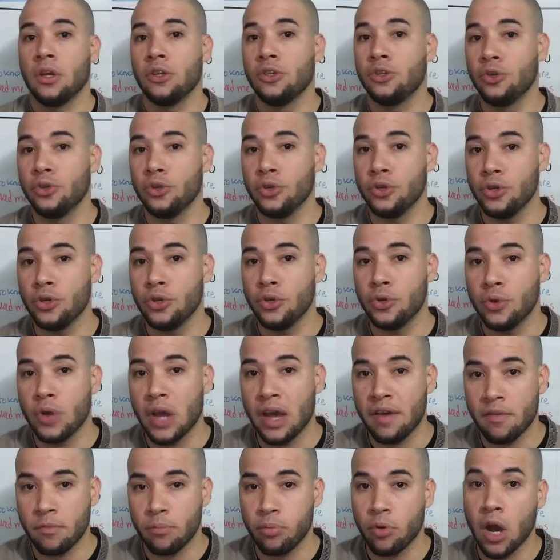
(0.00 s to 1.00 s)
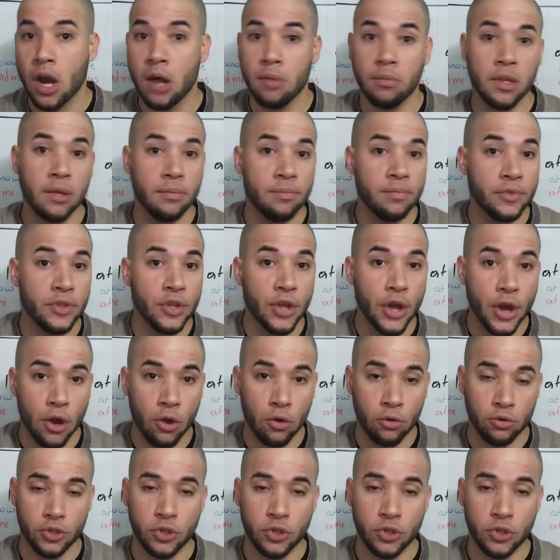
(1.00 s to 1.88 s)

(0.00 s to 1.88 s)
Do you have a problem? No.